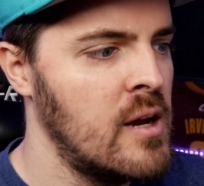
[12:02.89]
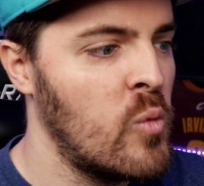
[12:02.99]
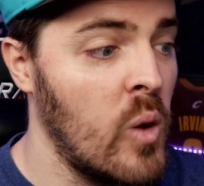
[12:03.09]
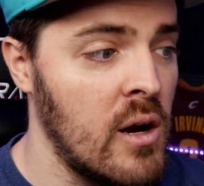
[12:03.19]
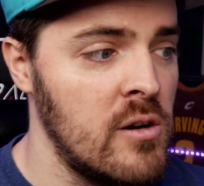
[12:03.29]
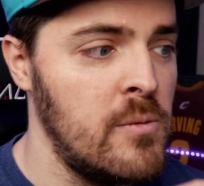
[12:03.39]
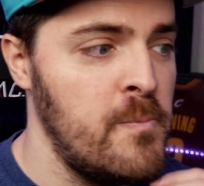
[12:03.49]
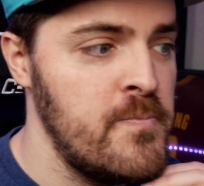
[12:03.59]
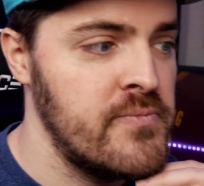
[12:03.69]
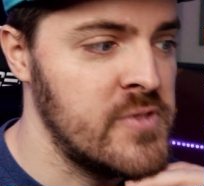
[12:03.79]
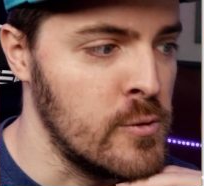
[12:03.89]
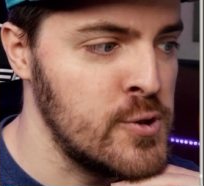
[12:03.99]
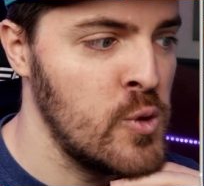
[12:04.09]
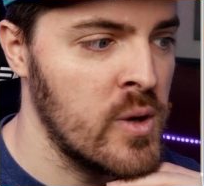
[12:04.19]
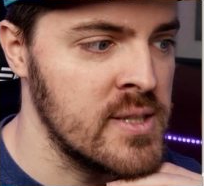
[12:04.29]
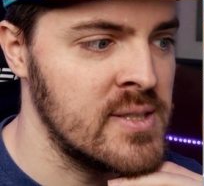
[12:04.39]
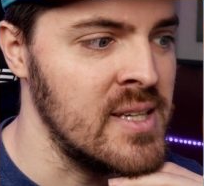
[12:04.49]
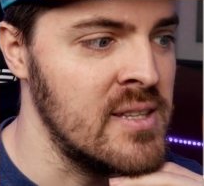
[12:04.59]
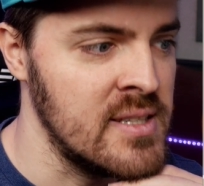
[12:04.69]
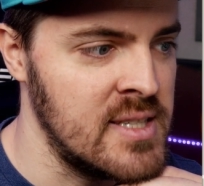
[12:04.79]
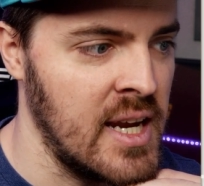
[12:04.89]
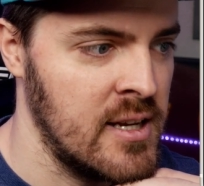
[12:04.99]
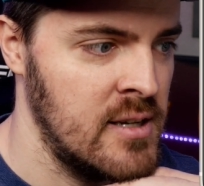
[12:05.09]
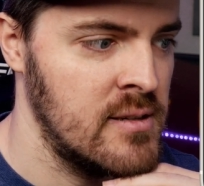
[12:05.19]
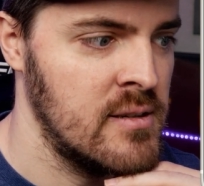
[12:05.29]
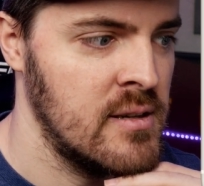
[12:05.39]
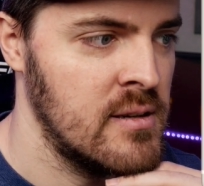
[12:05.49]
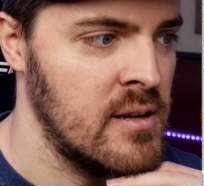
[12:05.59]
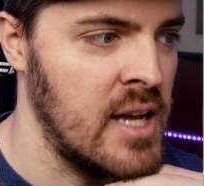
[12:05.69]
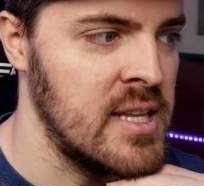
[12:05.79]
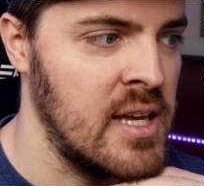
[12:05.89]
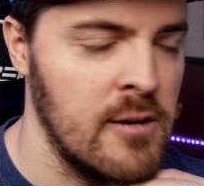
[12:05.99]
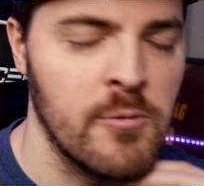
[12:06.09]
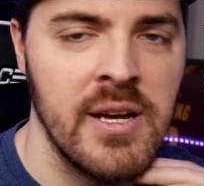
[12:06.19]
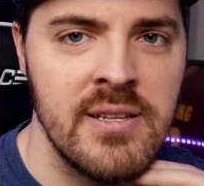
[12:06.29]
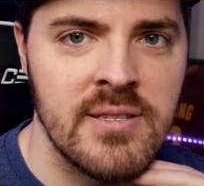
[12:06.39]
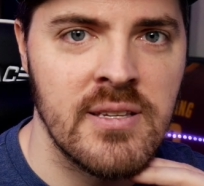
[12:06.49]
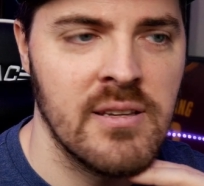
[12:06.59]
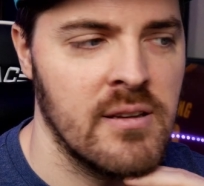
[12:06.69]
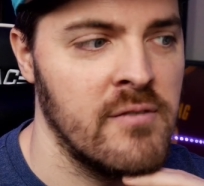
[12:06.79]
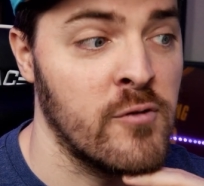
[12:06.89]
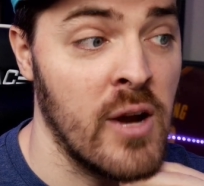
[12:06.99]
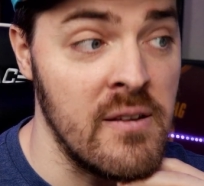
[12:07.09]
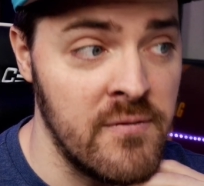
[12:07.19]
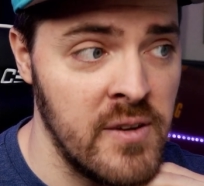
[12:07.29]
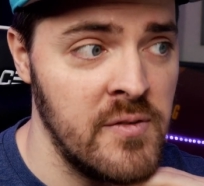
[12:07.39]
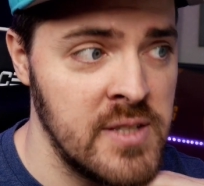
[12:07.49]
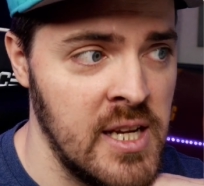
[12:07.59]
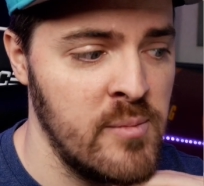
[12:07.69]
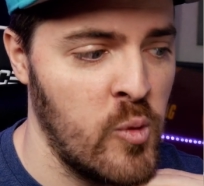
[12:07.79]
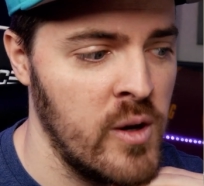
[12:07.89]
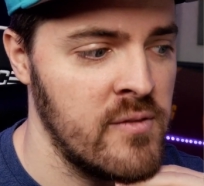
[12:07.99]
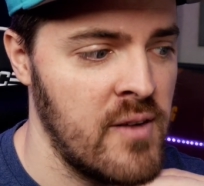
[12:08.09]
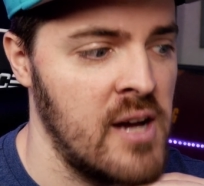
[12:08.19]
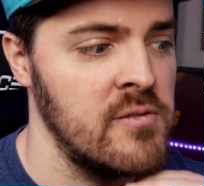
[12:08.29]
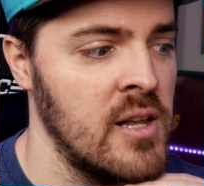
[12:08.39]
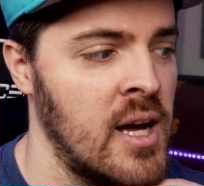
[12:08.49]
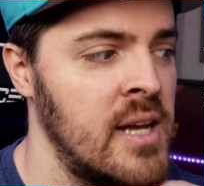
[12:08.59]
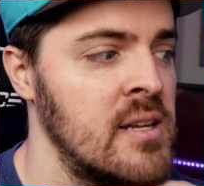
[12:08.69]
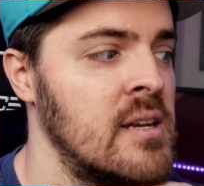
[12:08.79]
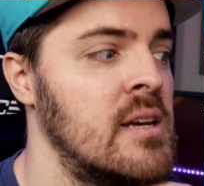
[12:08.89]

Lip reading: Well, don't you want to see the data and the hit rates for a 15.5 line?